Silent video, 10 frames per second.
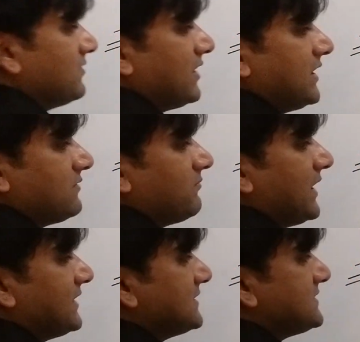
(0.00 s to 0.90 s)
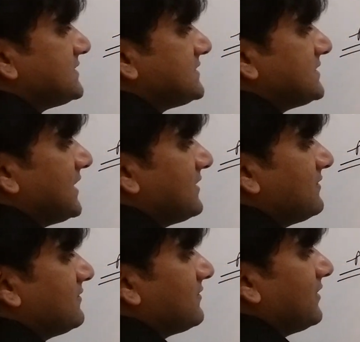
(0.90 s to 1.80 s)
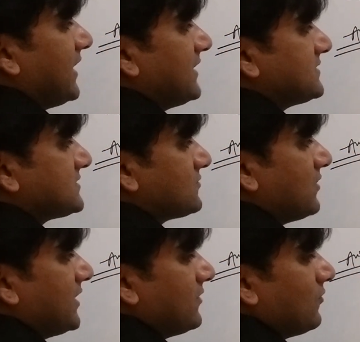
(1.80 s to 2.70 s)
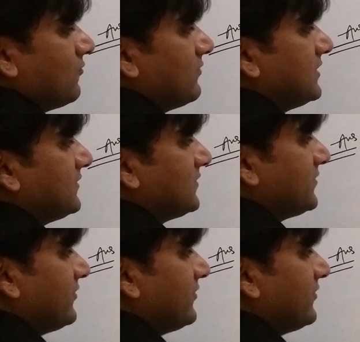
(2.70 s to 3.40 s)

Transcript: will write minus 10x squared over